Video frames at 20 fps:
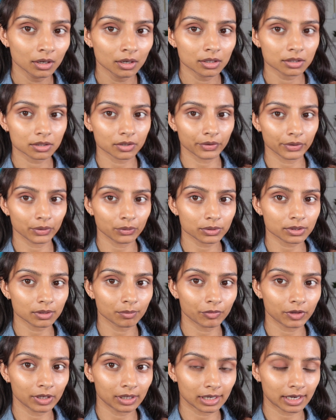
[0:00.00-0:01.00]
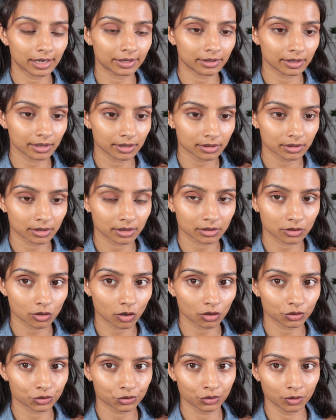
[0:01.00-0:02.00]
So it looks something like this. It's
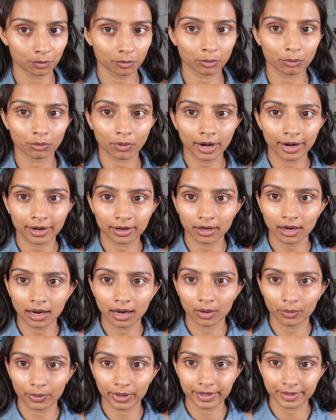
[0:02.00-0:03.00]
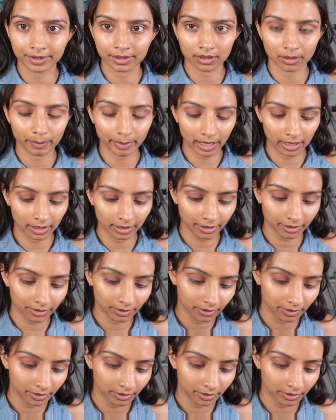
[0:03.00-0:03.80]
not super bright how it is in the palette.